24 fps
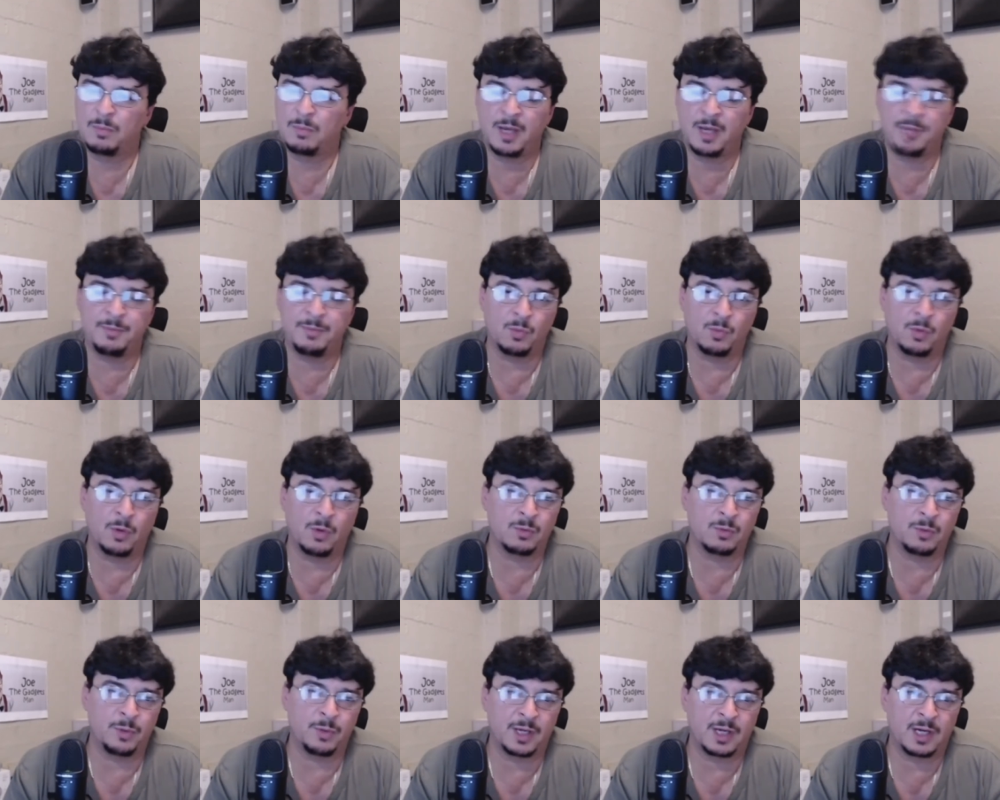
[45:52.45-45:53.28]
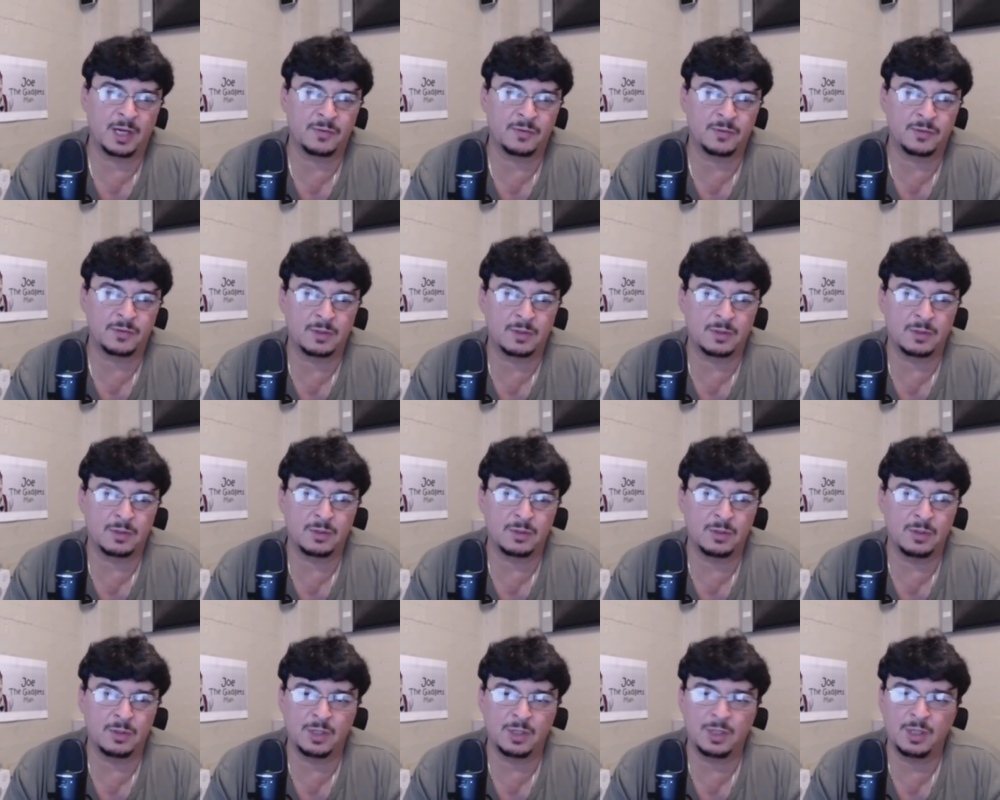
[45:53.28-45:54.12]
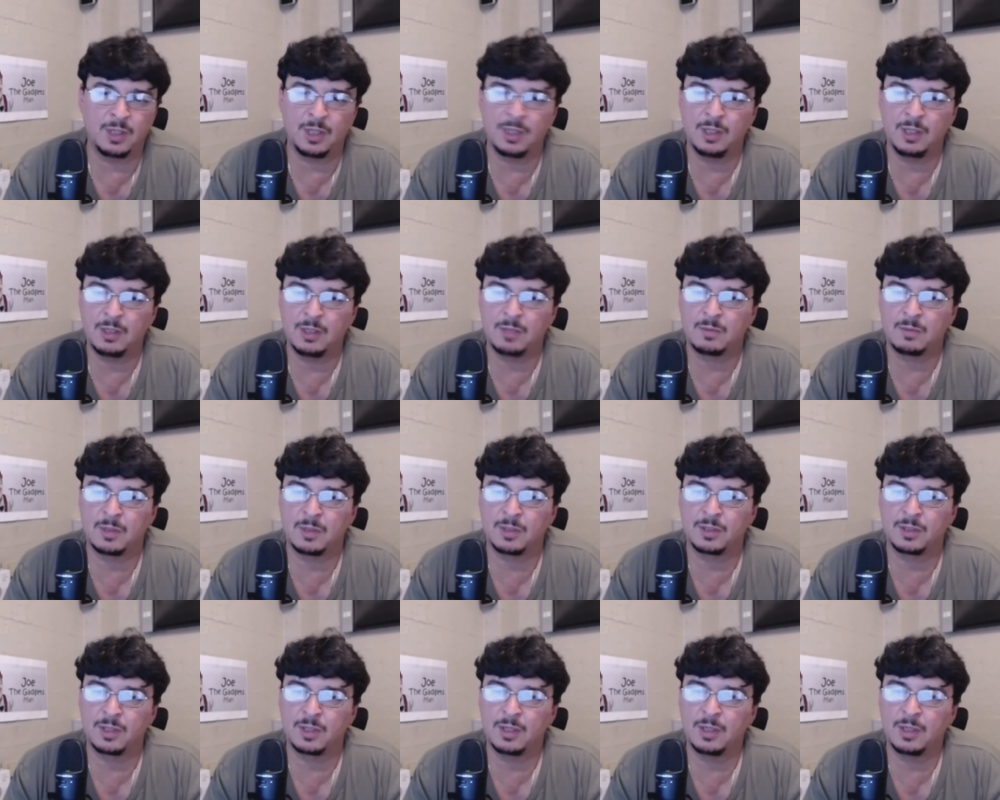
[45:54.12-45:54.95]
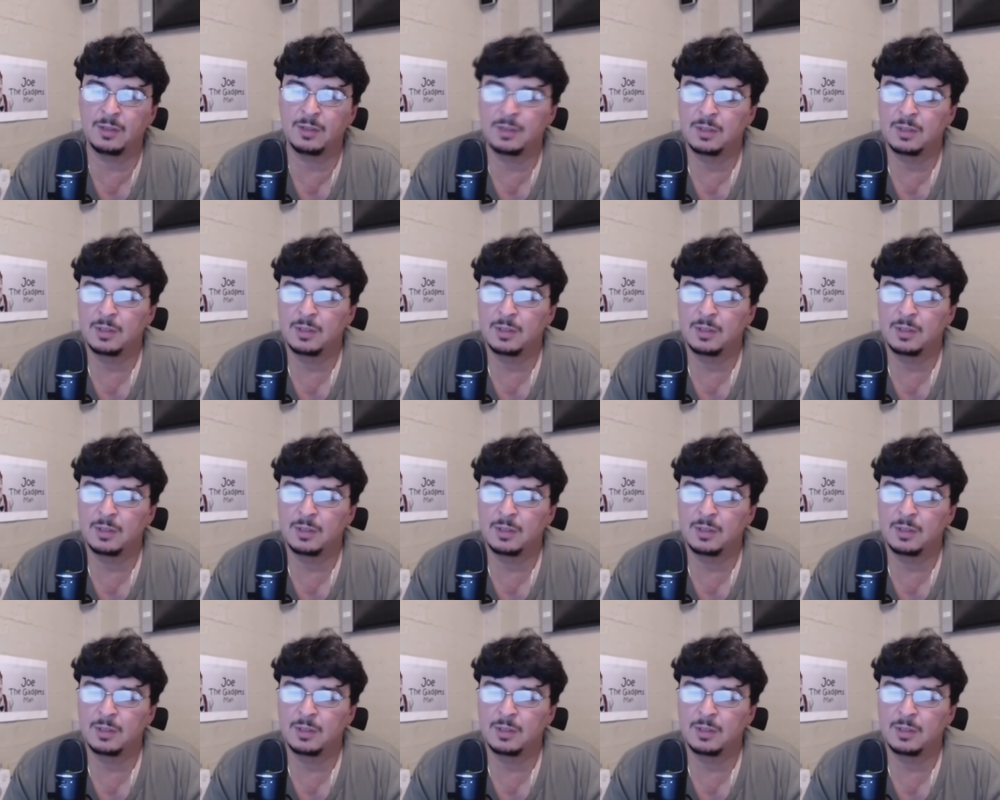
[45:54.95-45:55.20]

maybe one week after the new year, I might go.